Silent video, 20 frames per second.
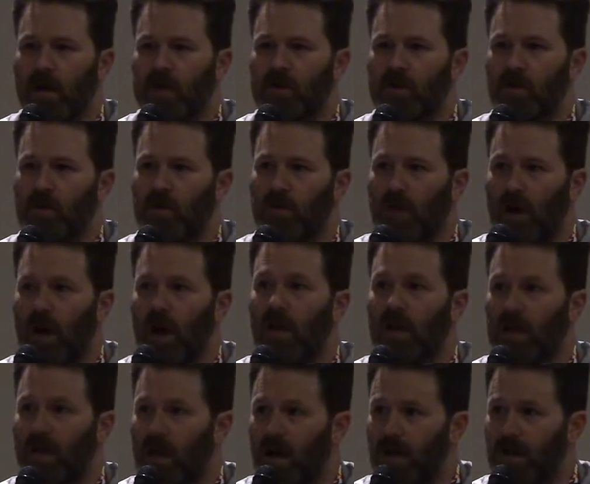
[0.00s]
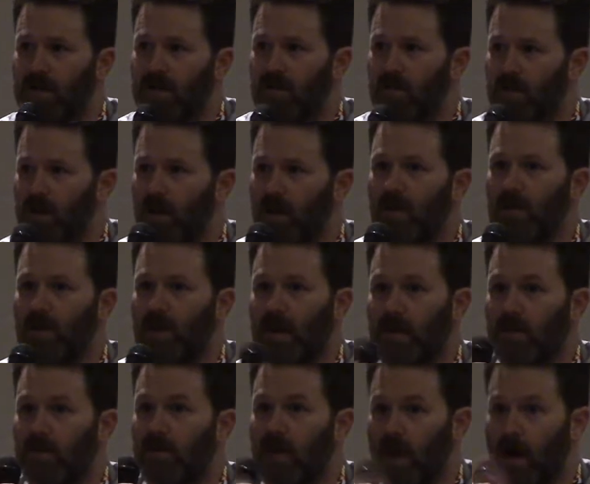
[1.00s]
it's called The Holocaust. It was all
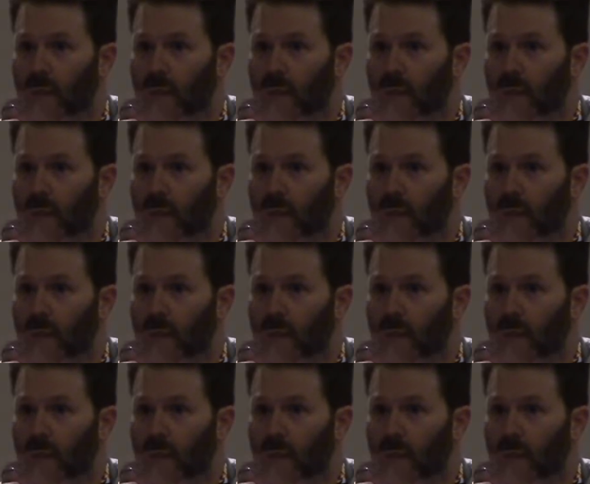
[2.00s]
about the